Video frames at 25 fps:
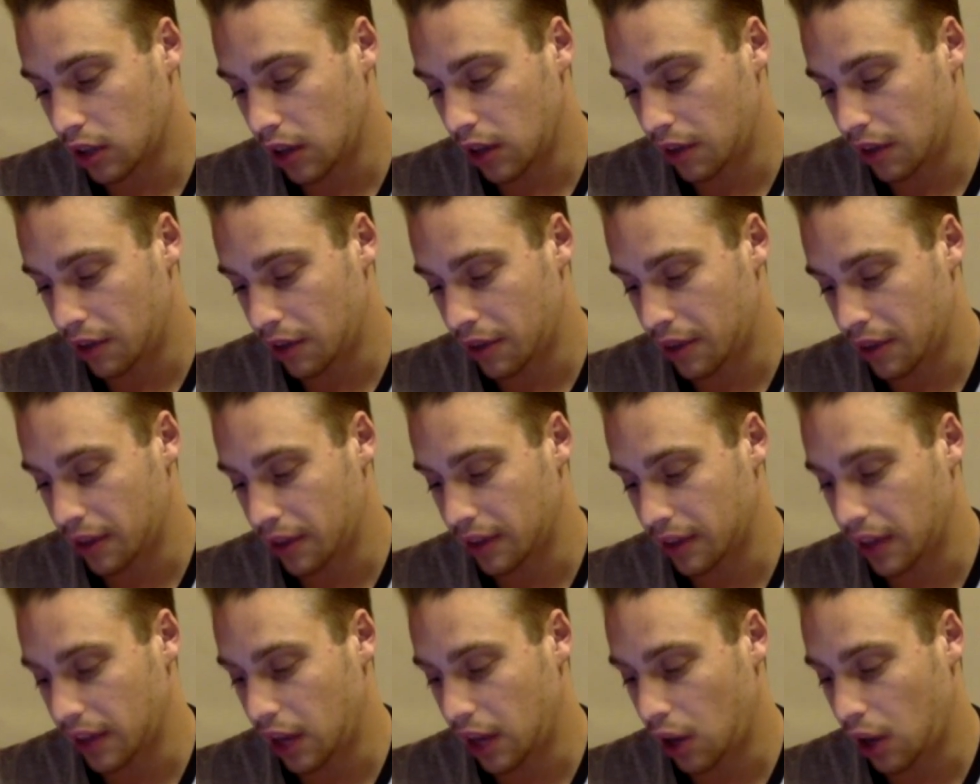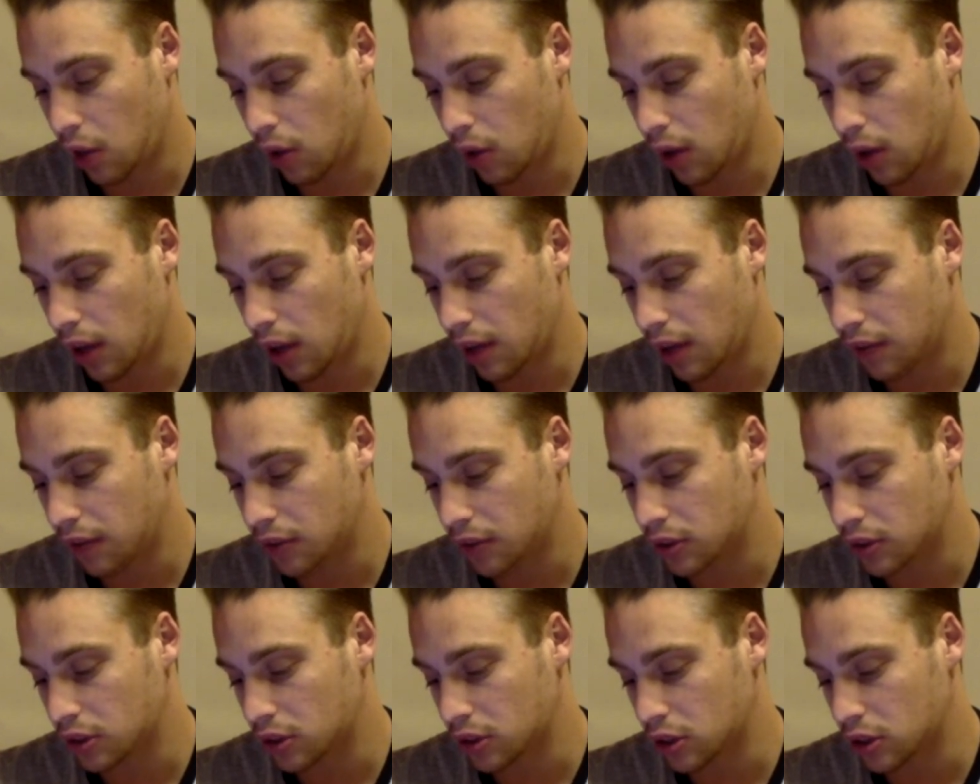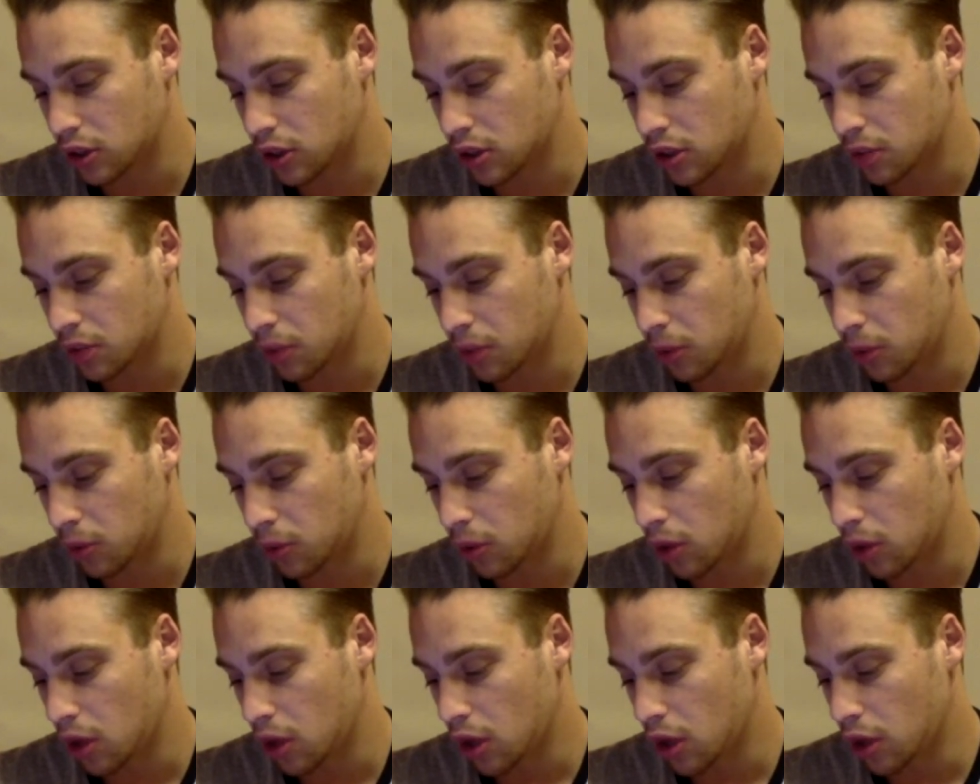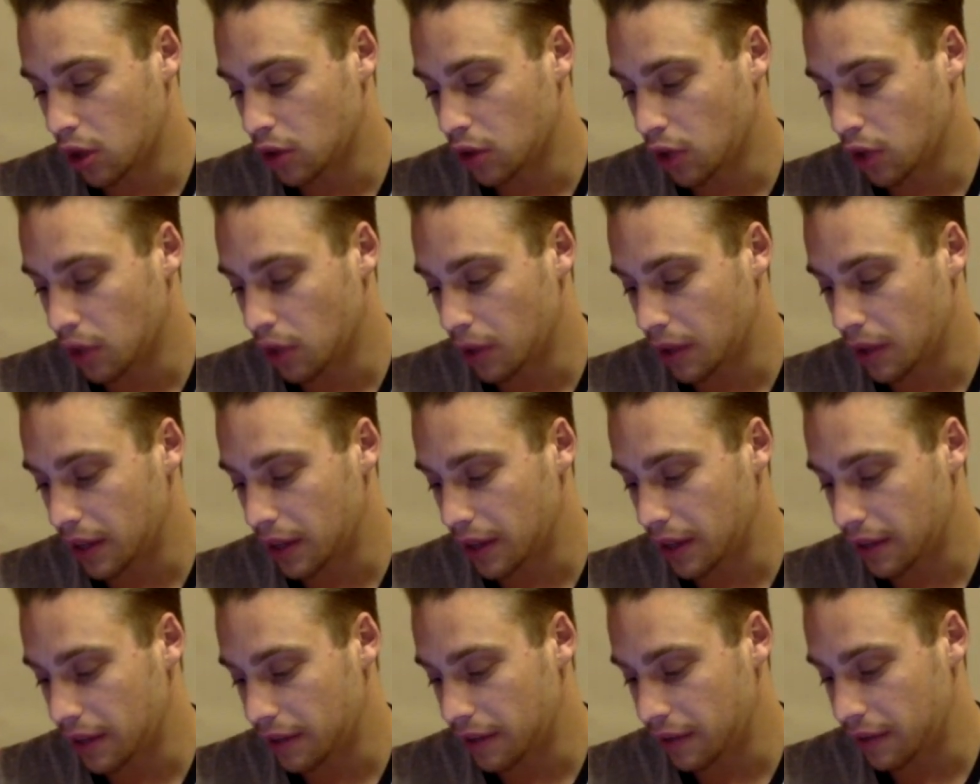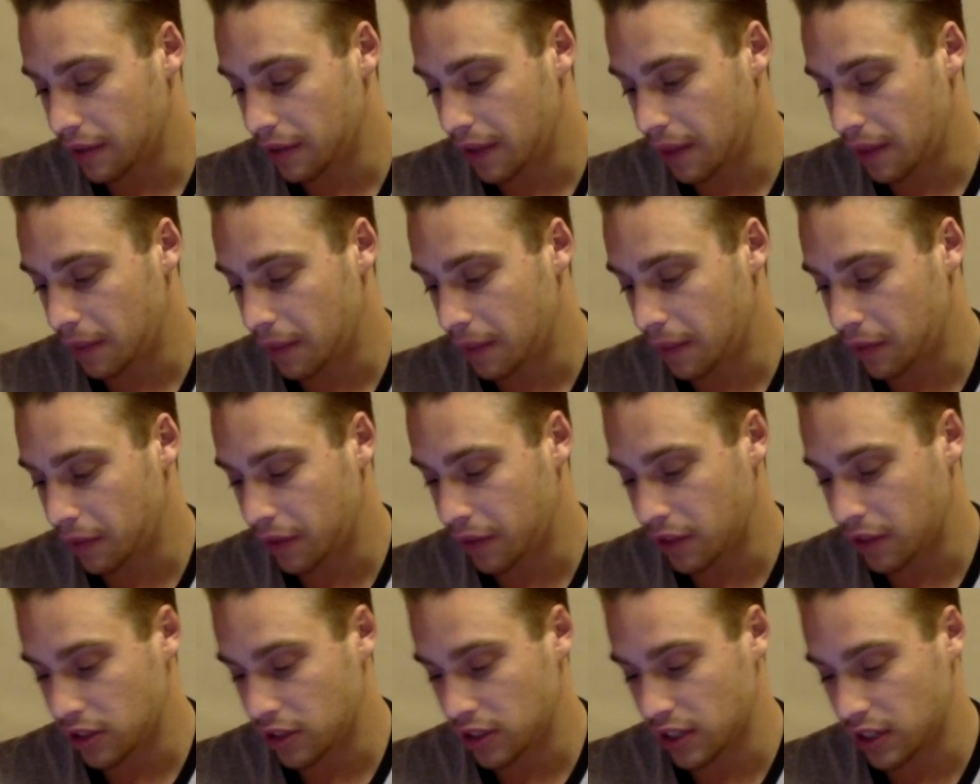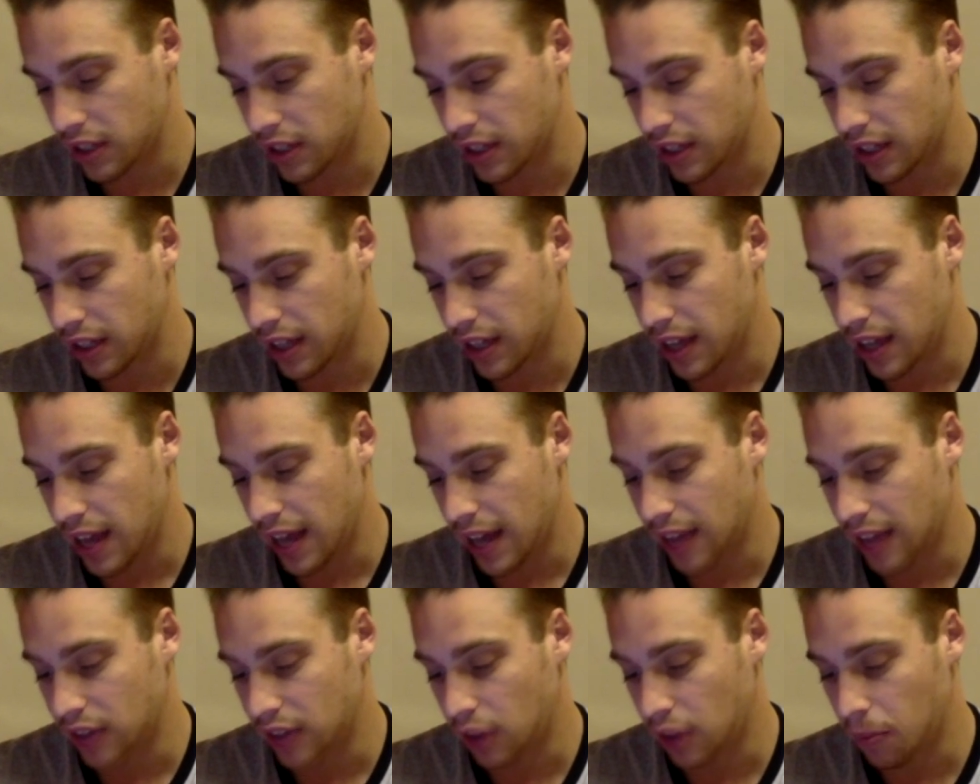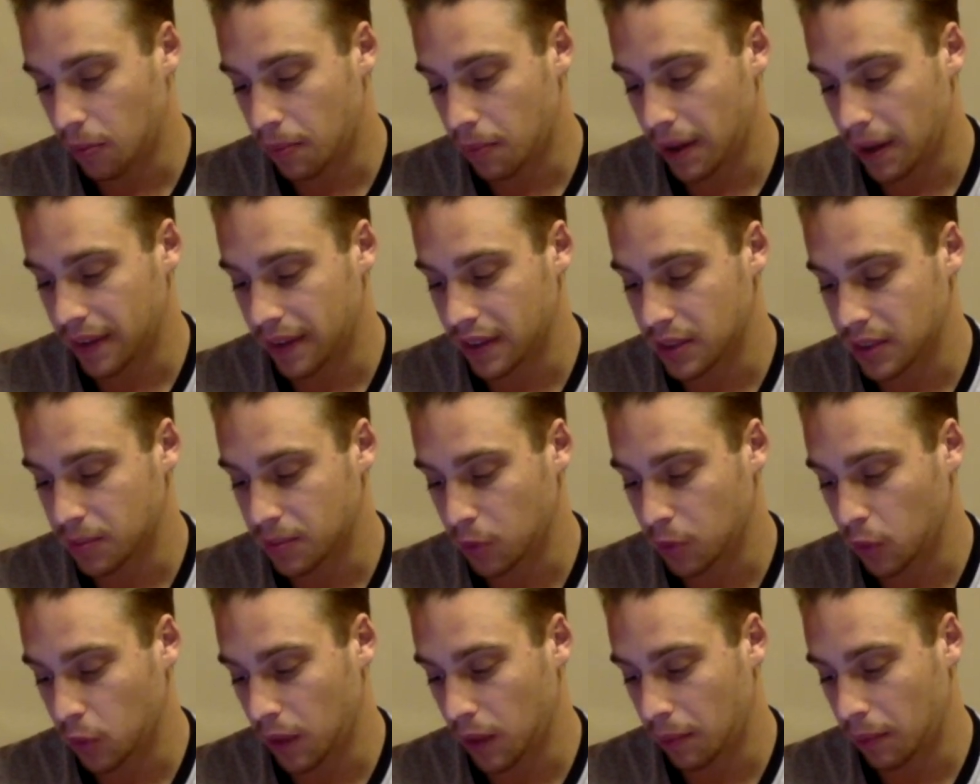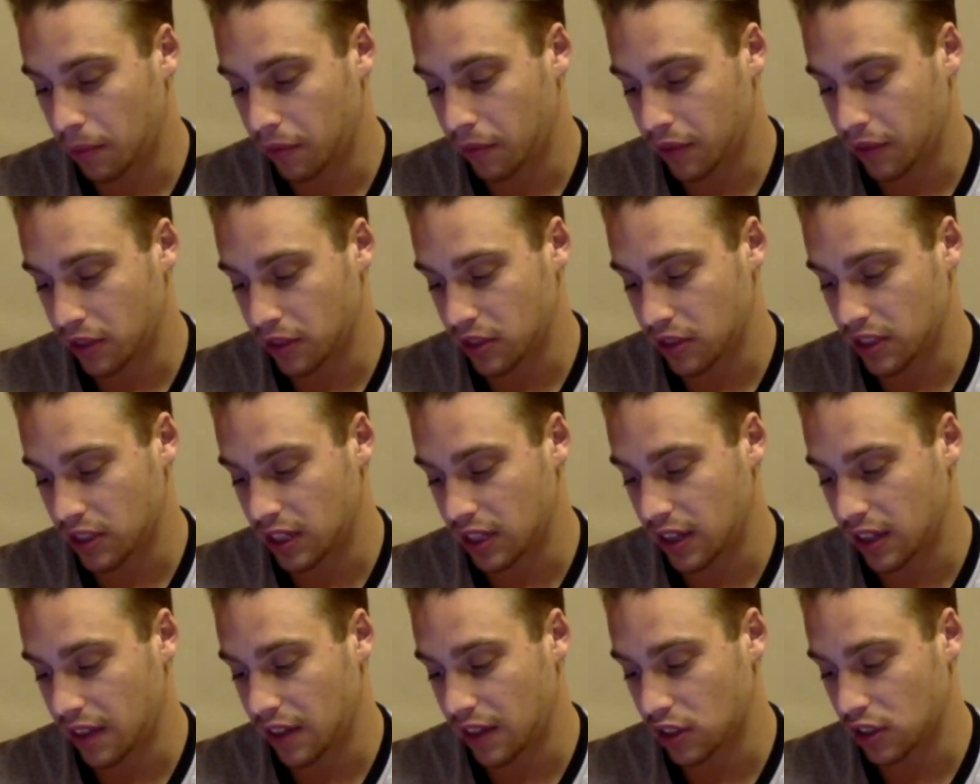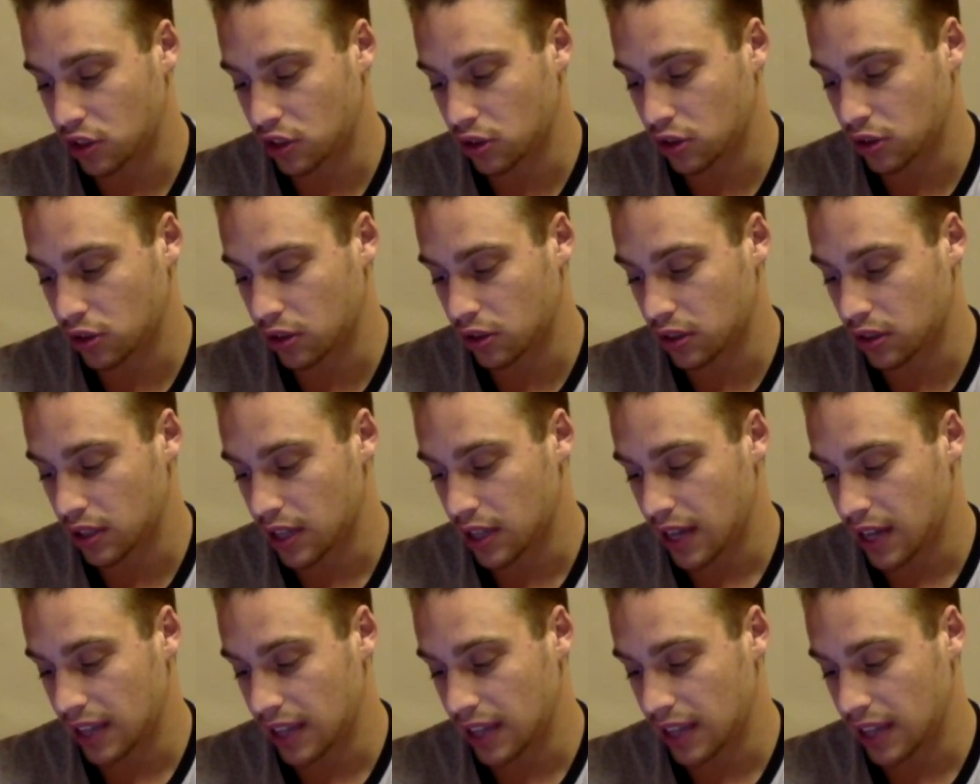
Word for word: everything, their whole life to the sport, who don't live that professionally and don't play the sport that professionally that they should.